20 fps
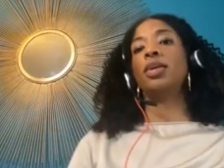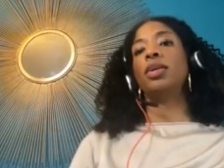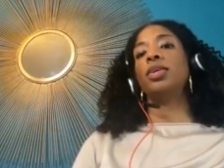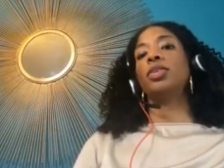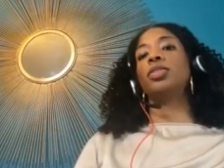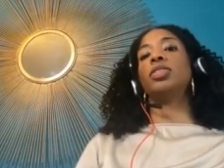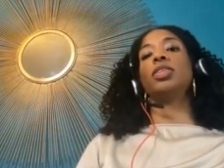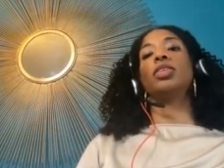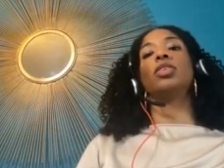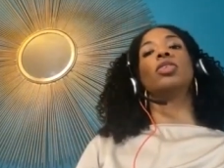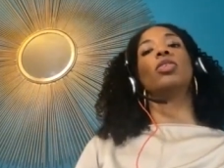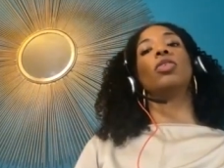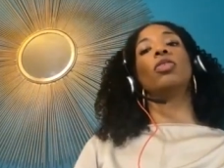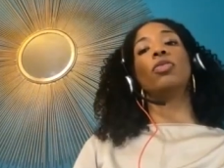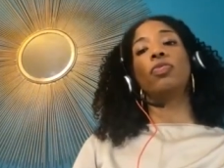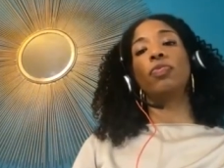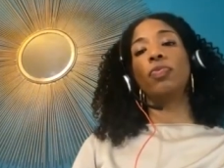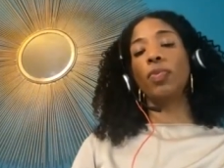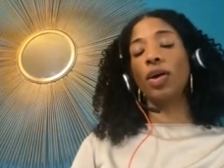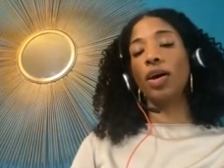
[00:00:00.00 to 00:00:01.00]
a
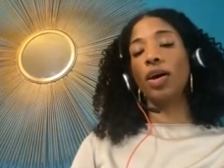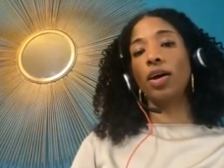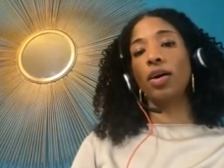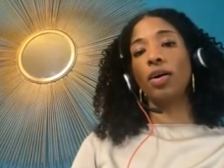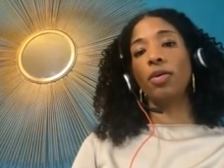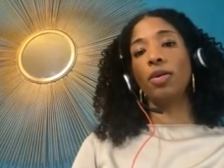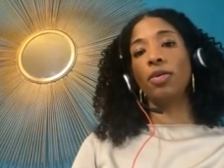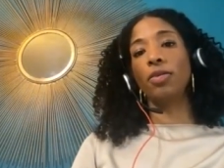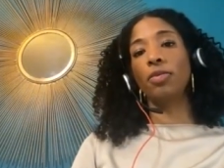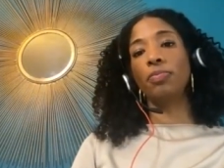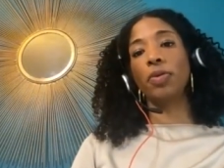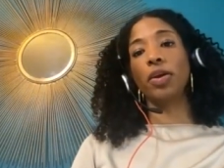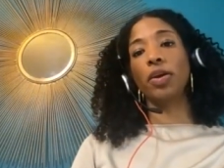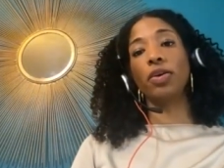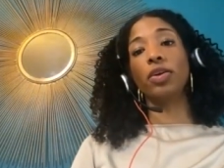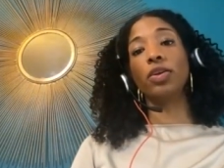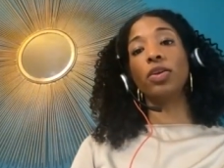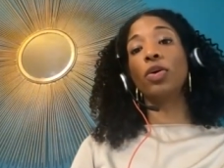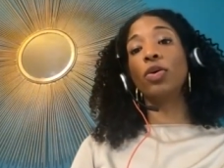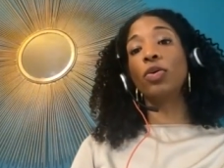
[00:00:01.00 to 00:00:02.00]
single uh,
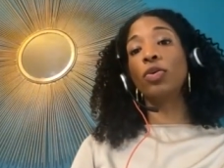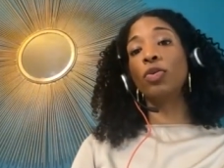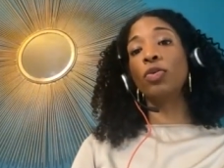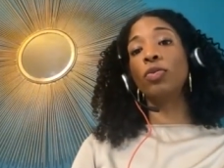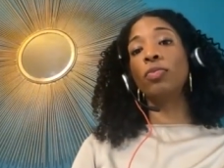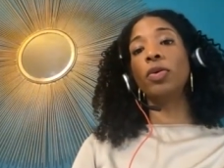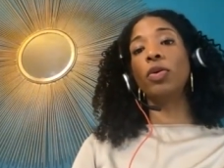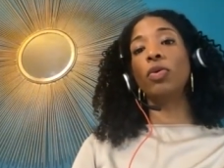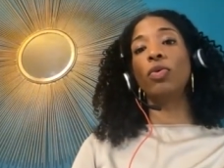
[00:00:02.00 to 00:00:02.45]
parent home